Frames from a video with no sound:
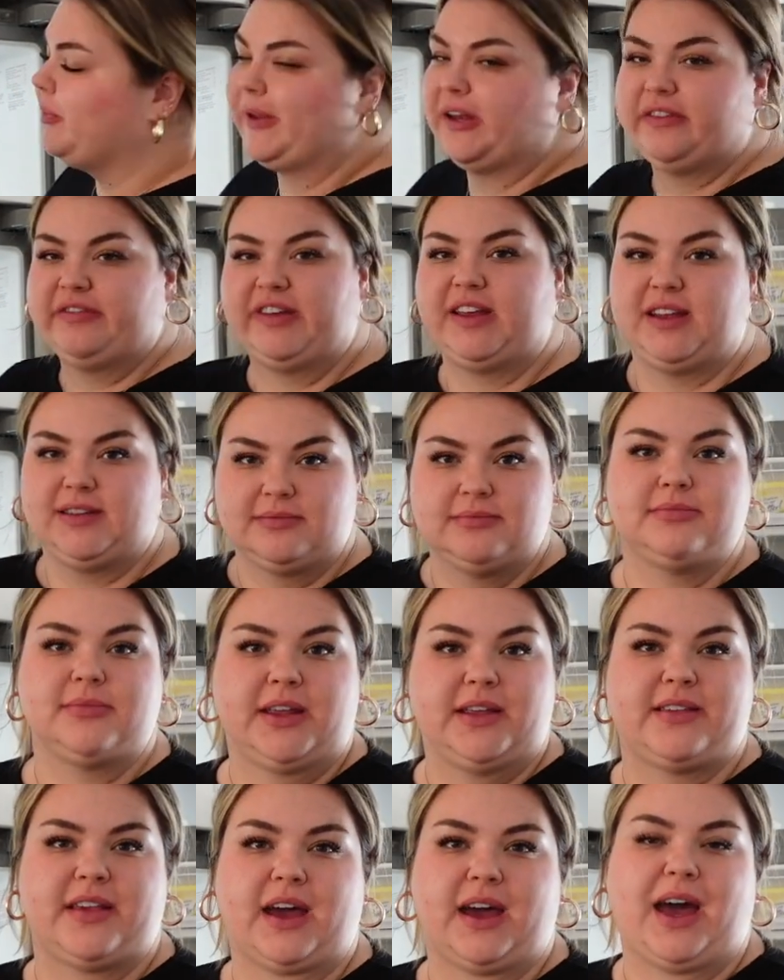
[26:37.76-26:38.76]
bit of it
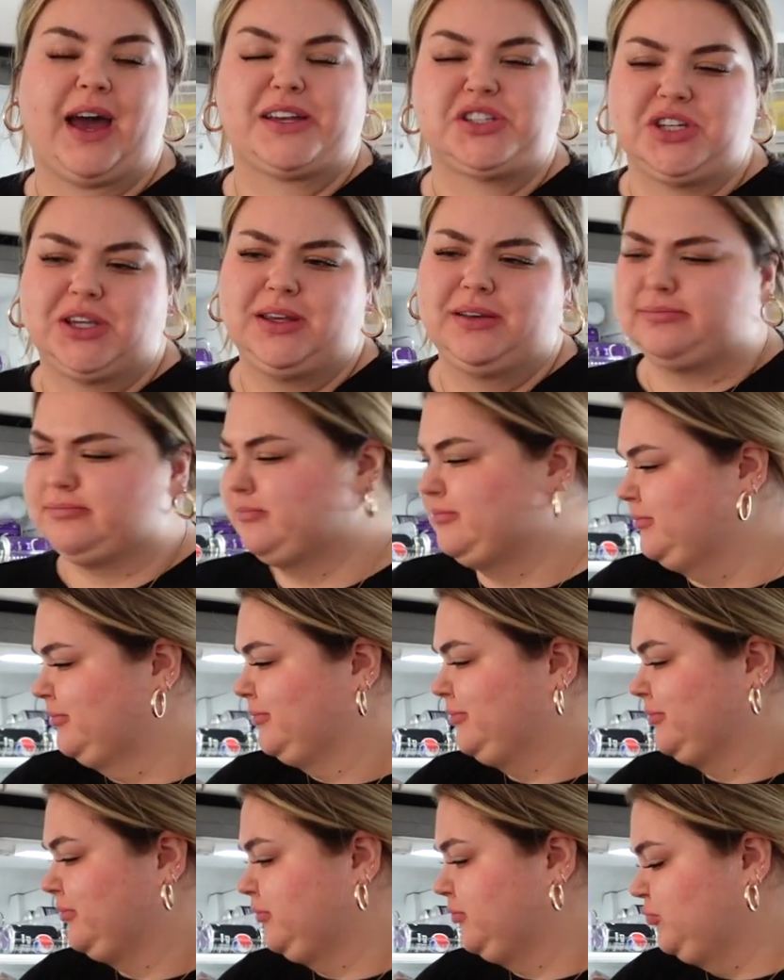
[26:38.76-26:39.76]
is actually,
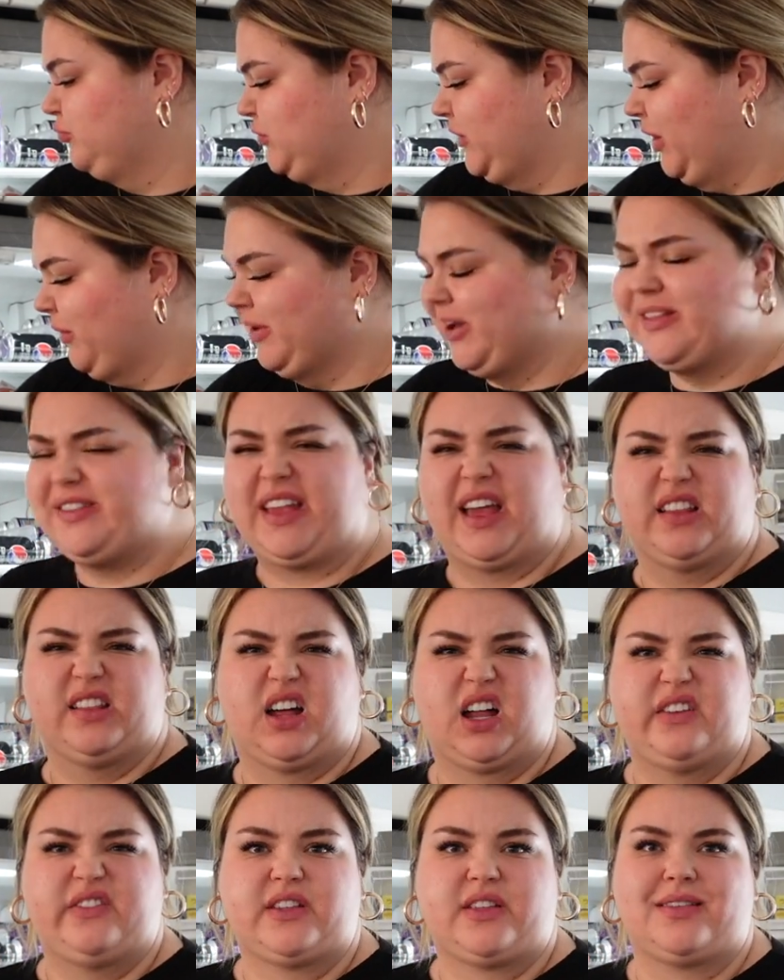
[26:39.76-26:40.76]
I want to say a
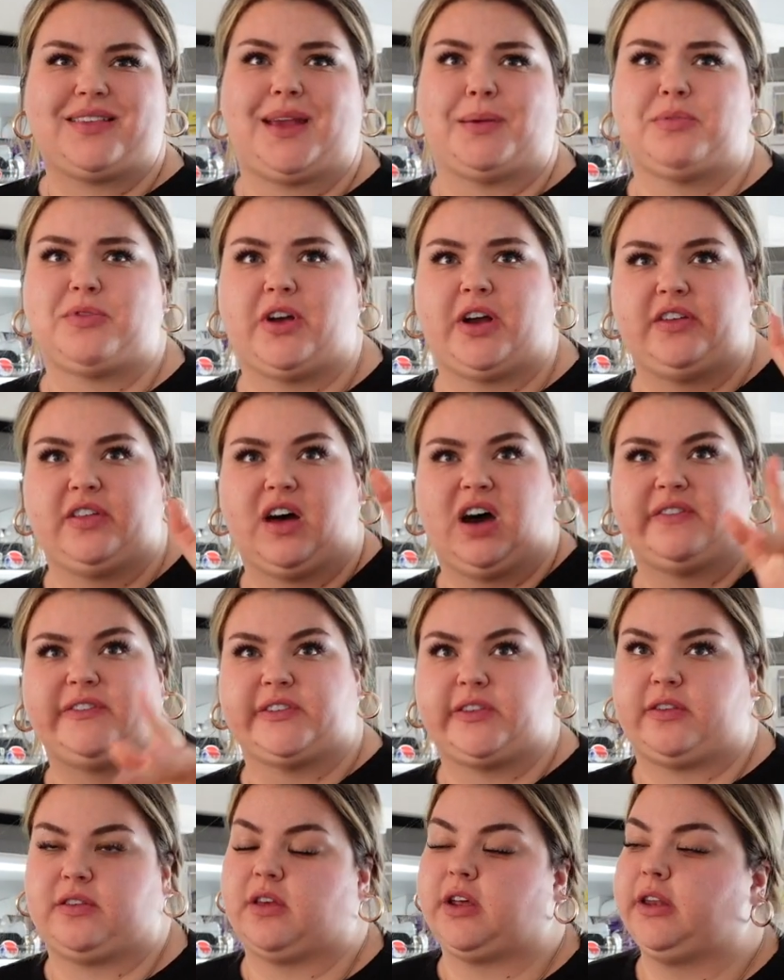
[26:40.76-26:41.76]
lot of it's the same. Sorry, the
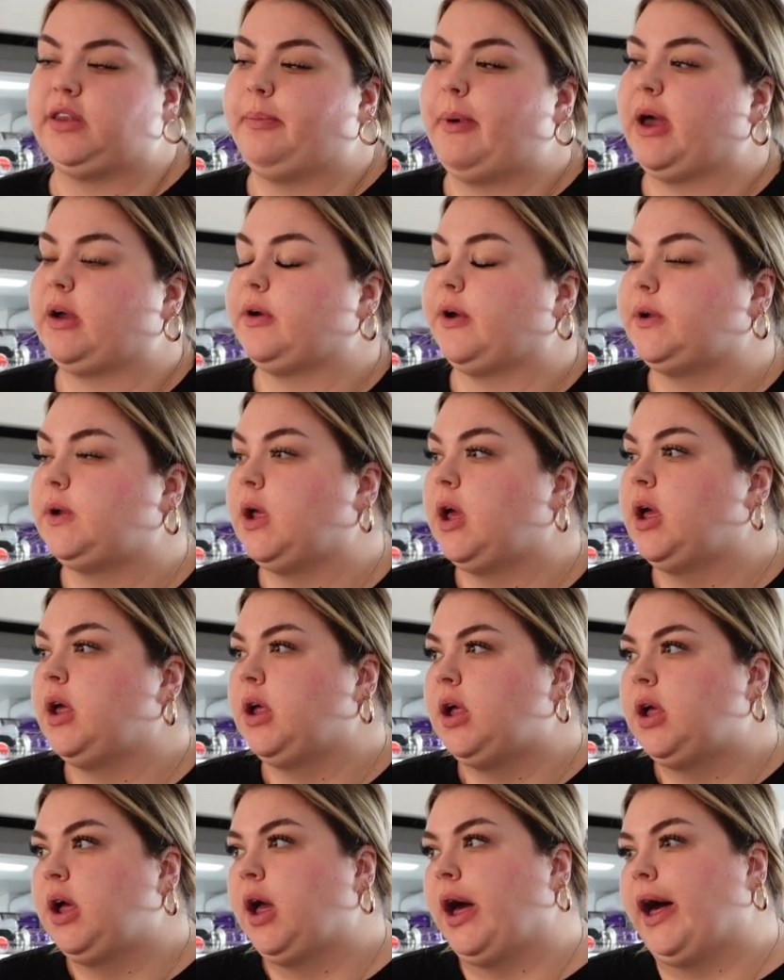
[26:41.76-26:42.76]
office is on in the background
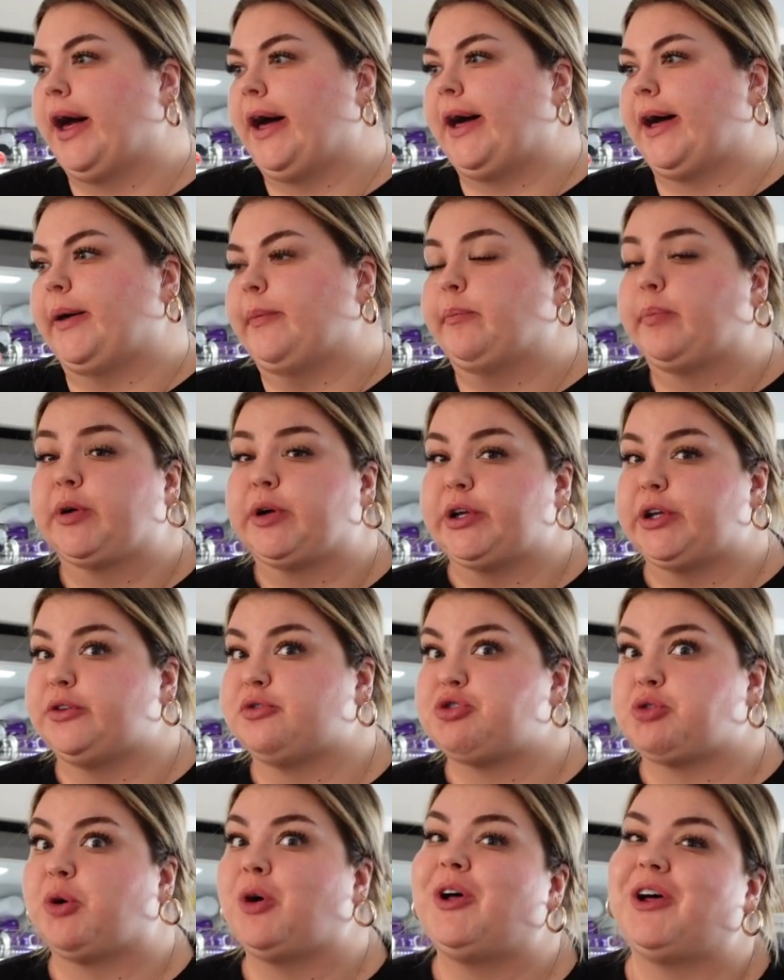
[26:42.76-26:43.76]
um, per
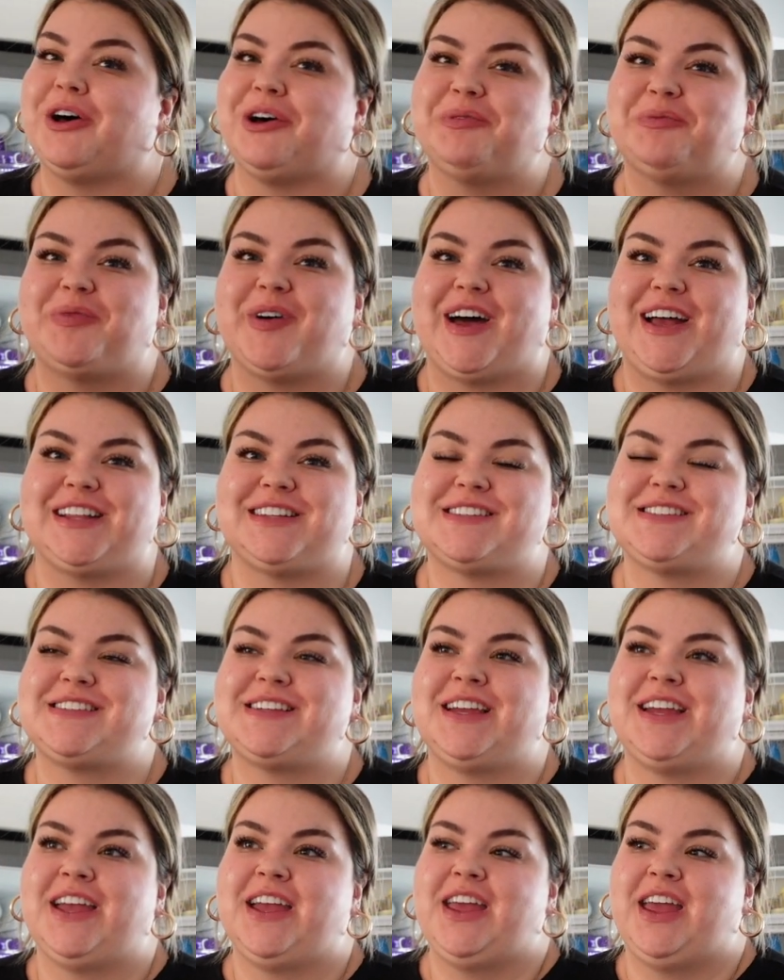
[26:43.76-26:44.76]
usual. But
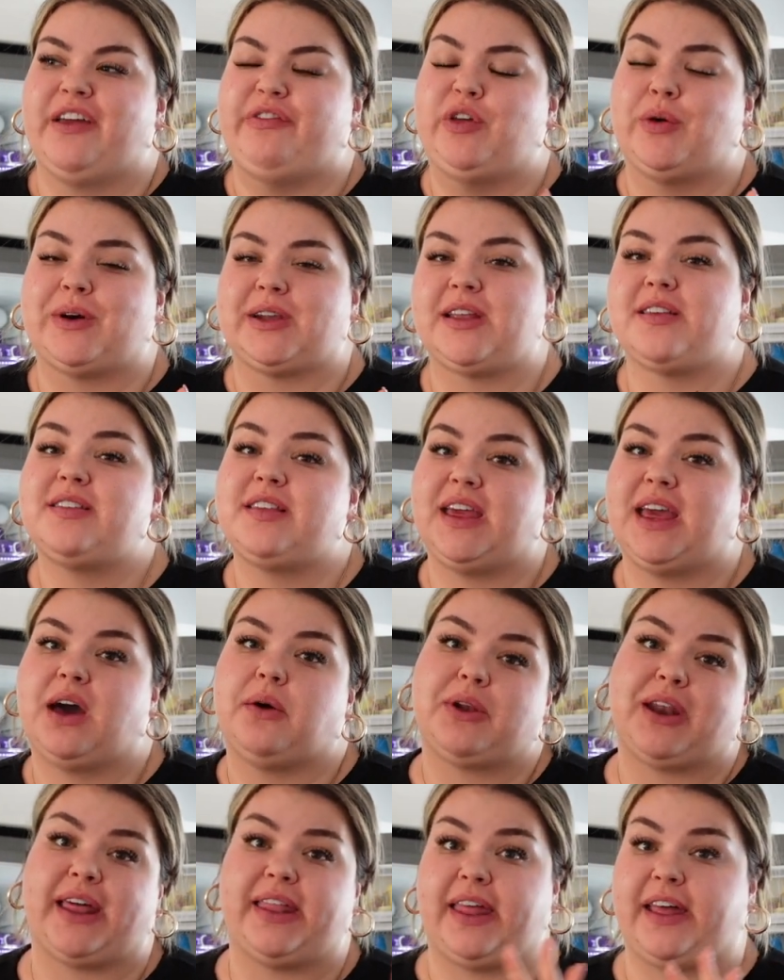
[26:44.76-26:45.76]
if you wanna see how
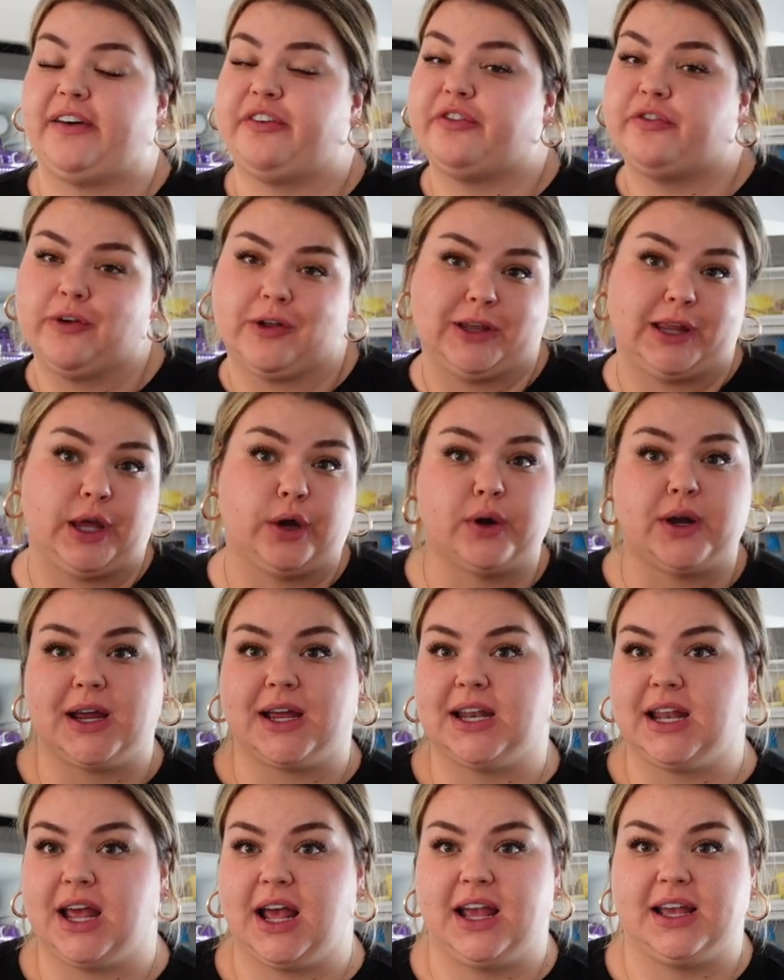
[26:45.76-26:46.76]
when I like fully
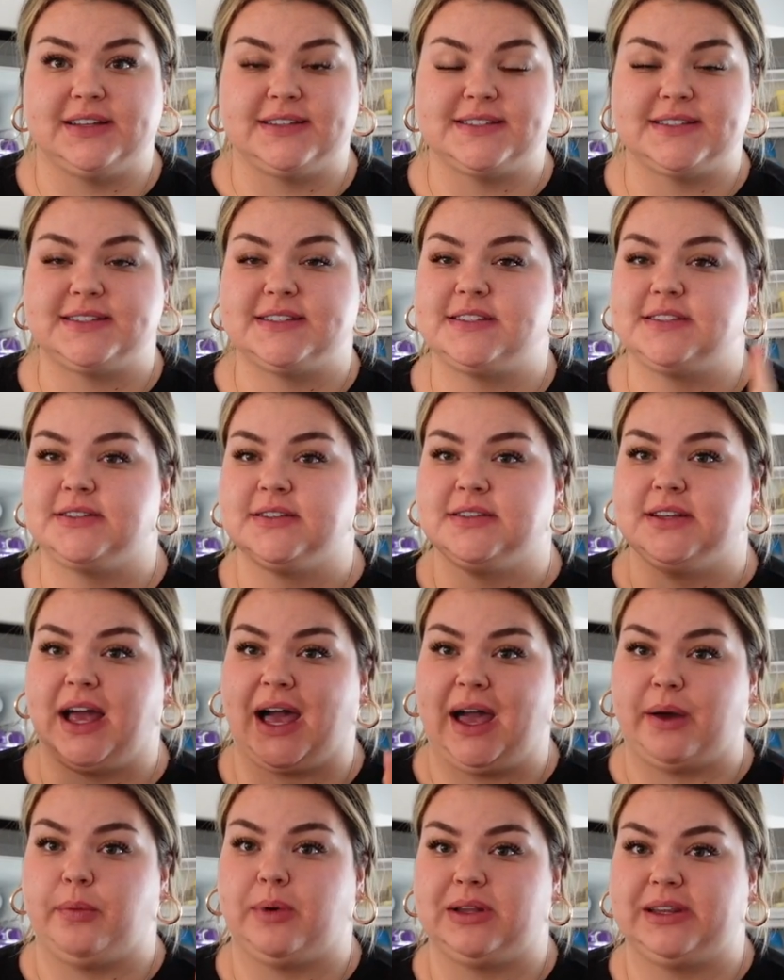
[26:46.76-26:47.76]
organized,
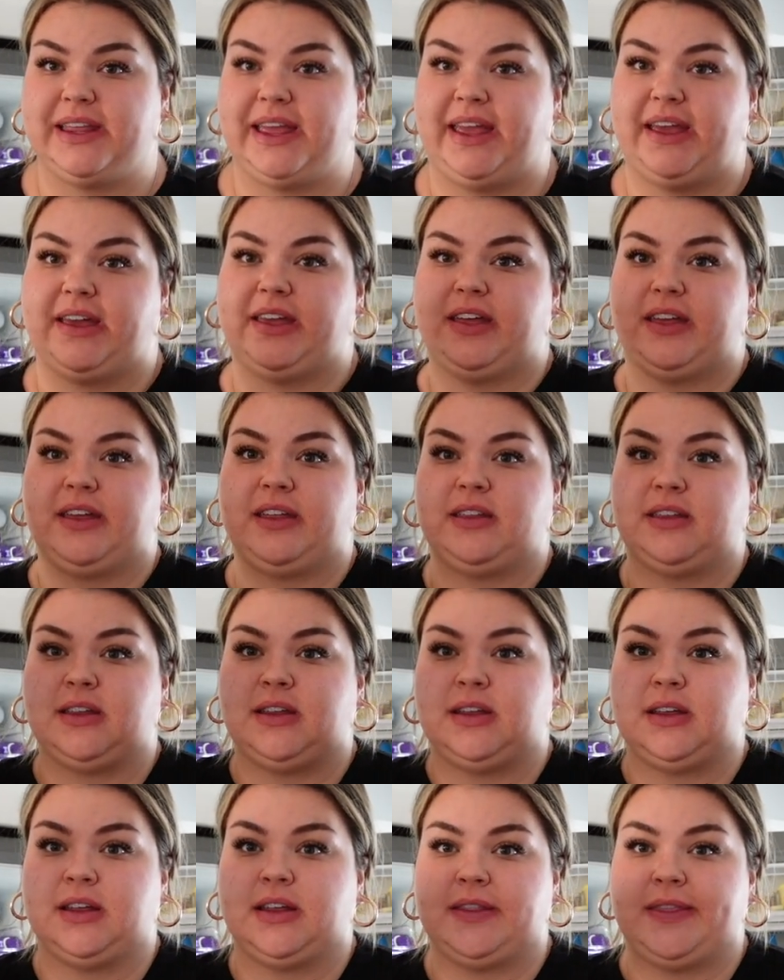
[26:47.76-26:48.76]
I will link
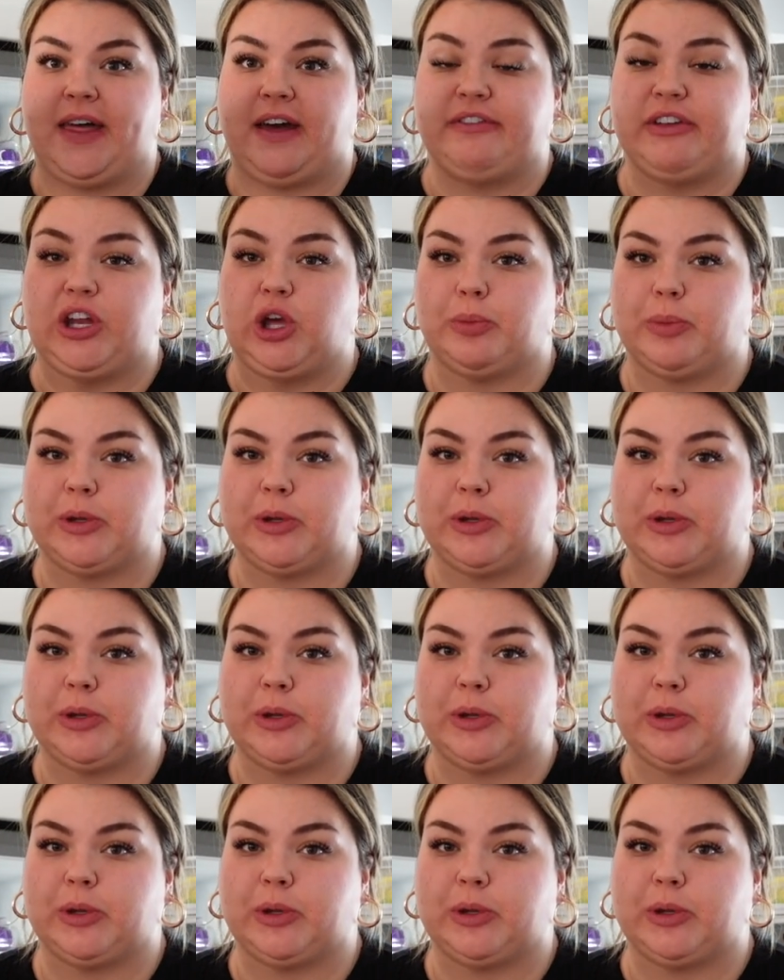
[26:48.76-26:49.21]
that video